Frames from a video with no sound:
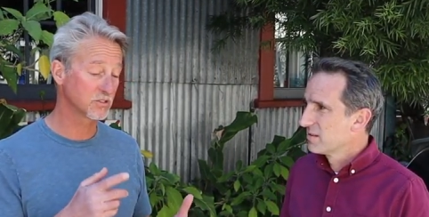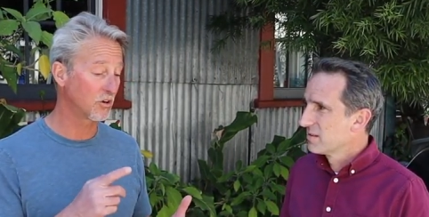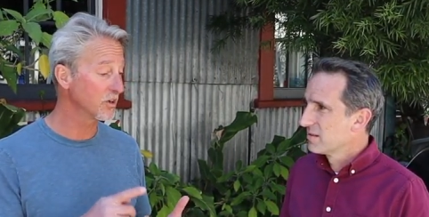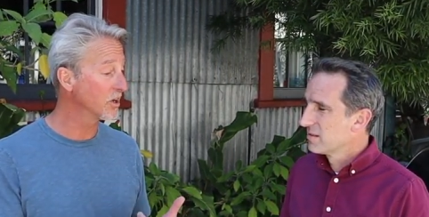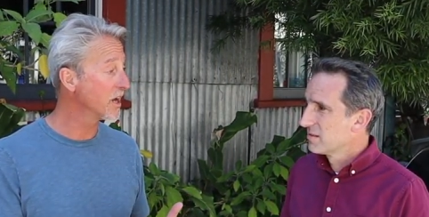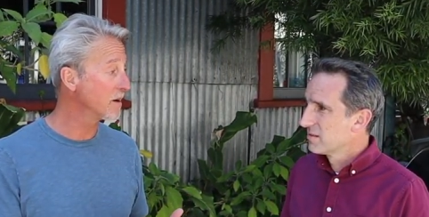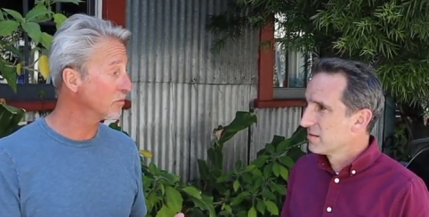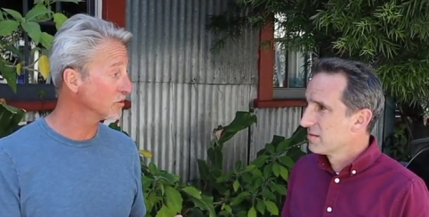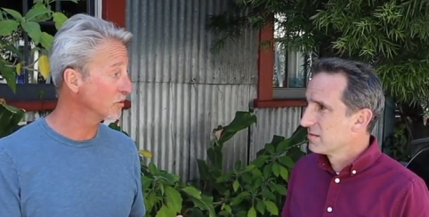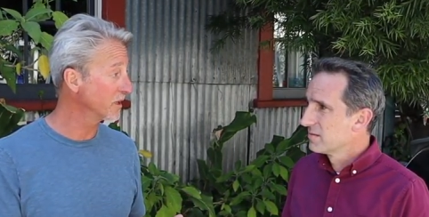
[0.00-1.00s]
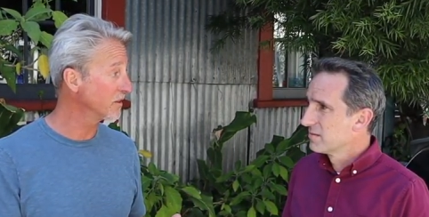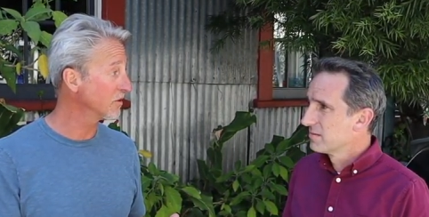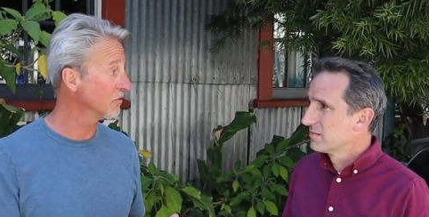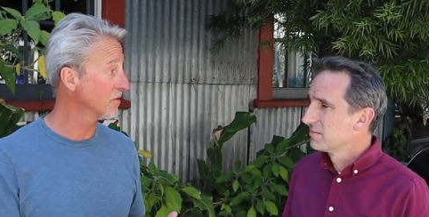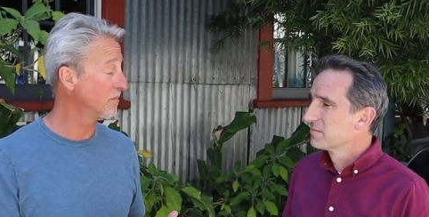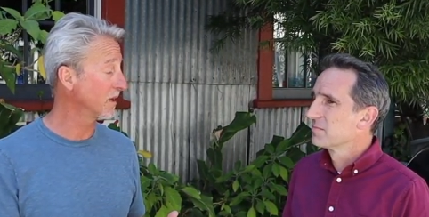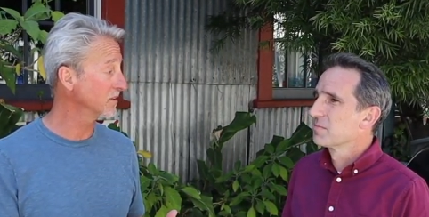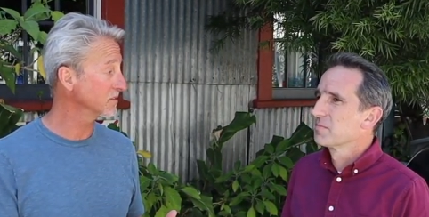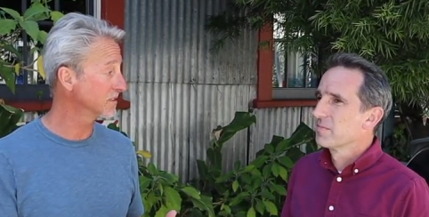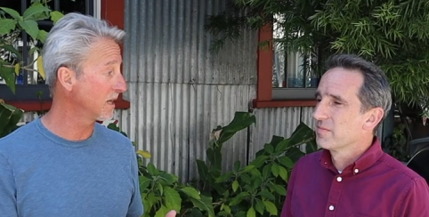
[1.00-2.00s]
Speaker 1: starting on April twenty-third with
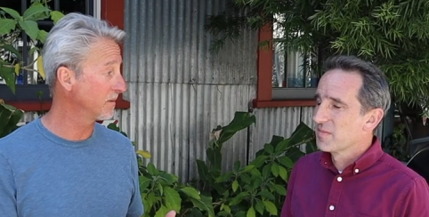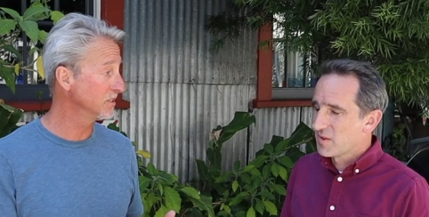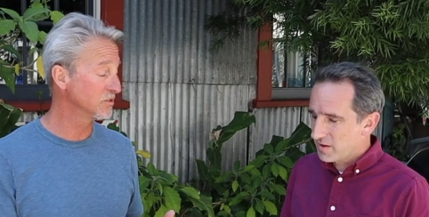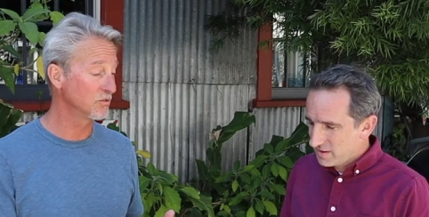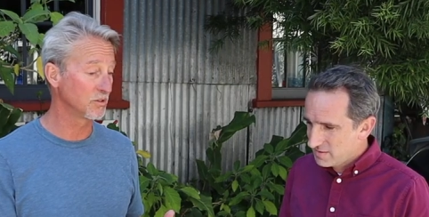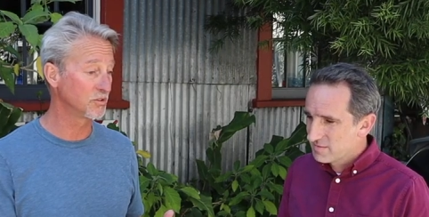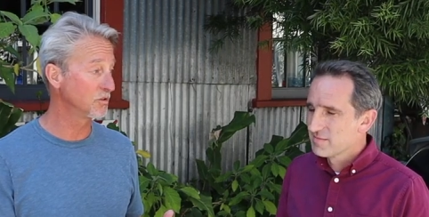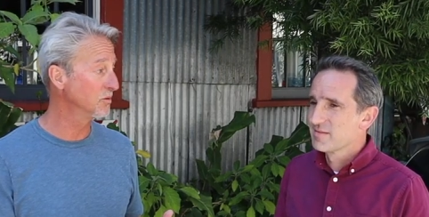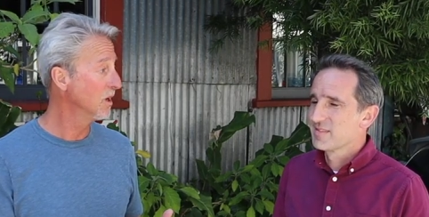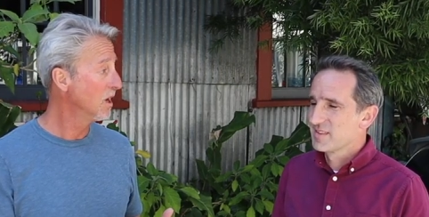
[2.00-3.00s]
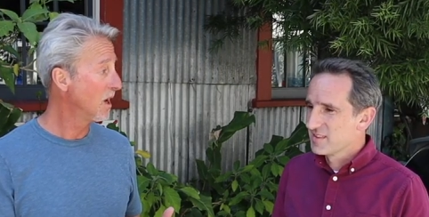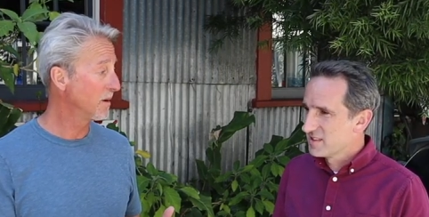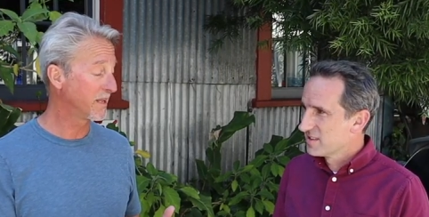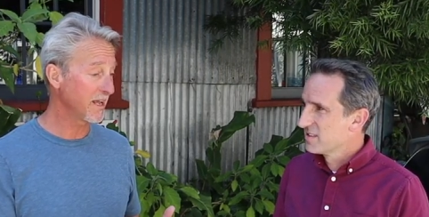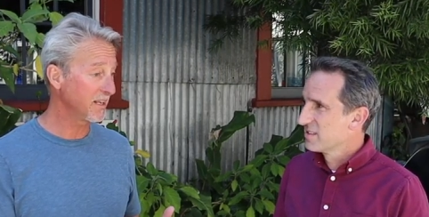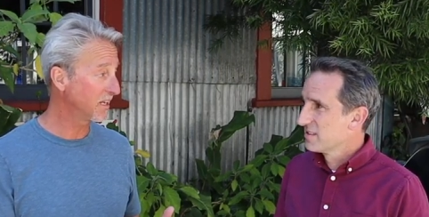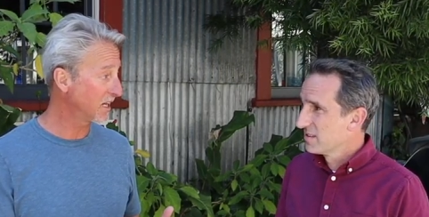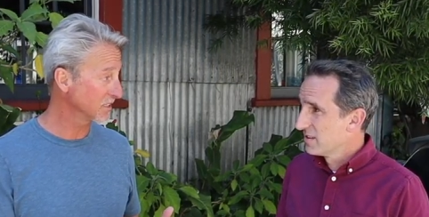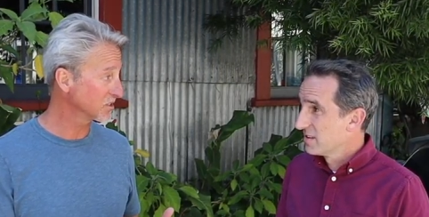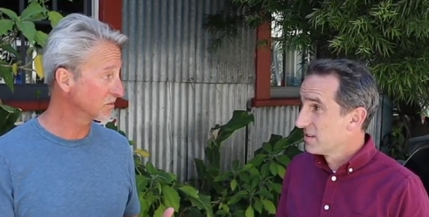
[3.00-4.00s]
Michael Stebbins, who will do uh, getting
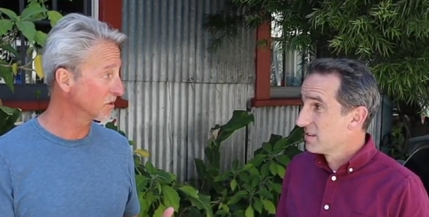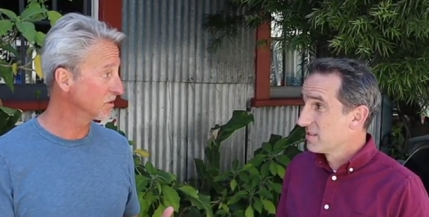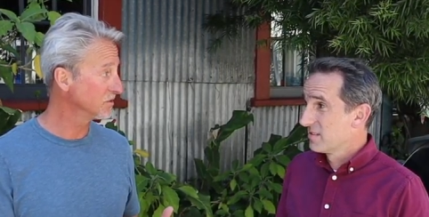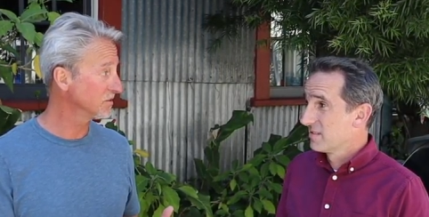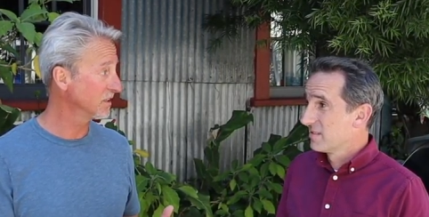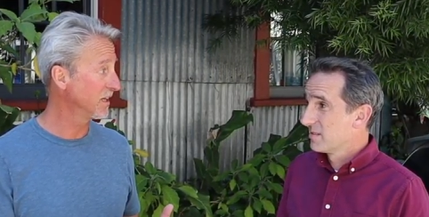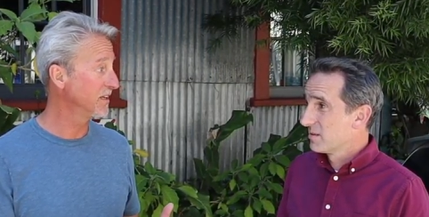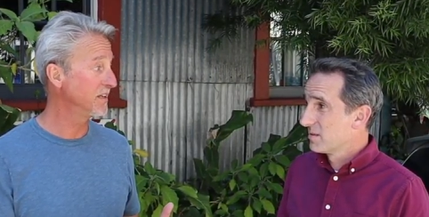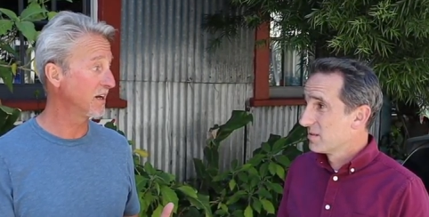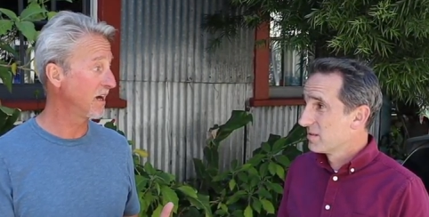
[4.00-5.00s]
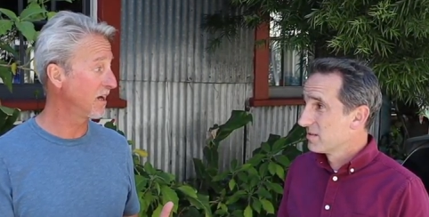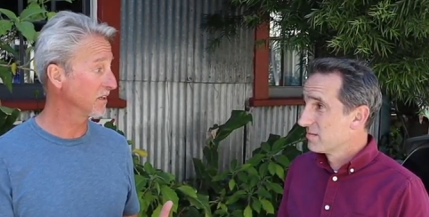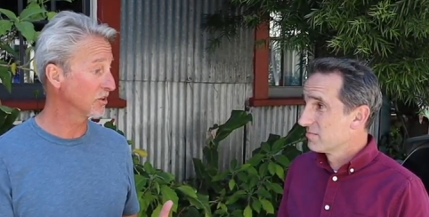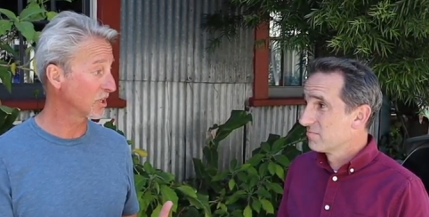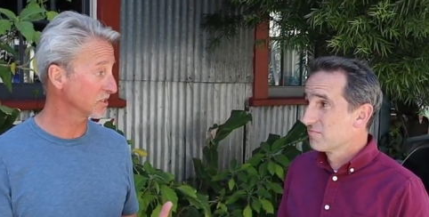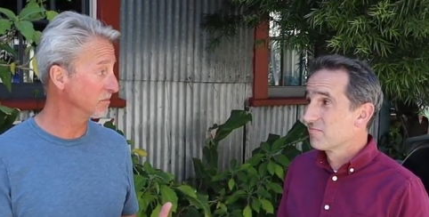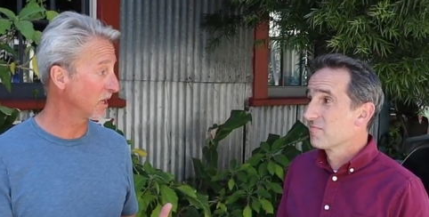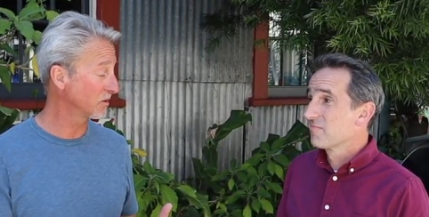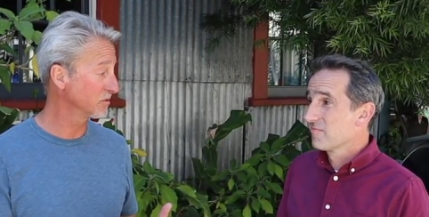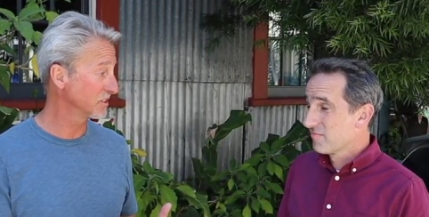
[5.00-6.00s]
customers and uh, your customer
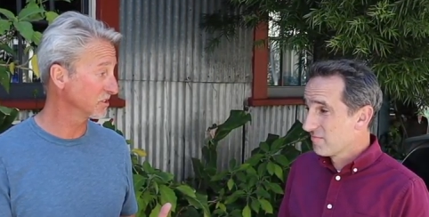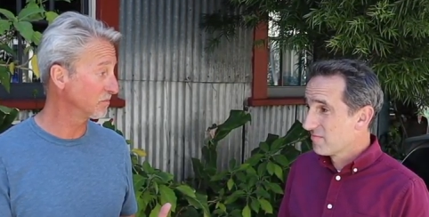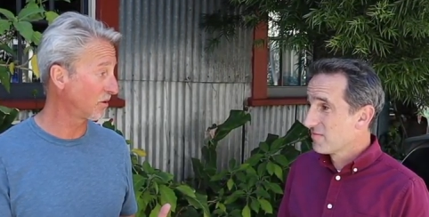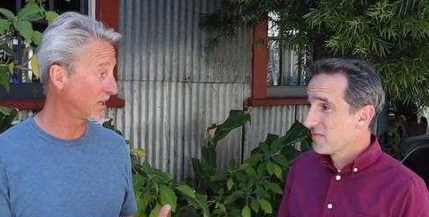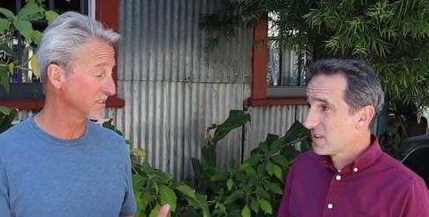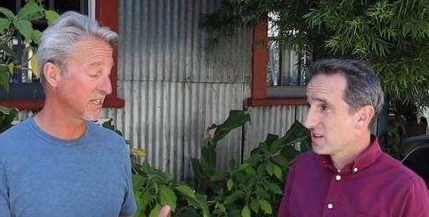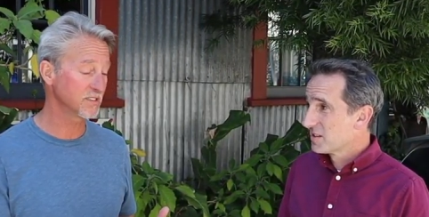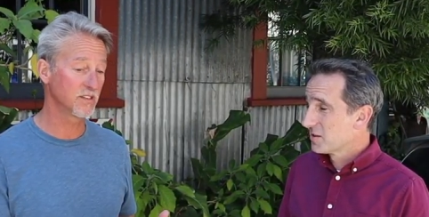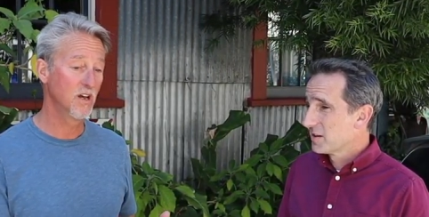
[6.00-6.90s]
acquisition process.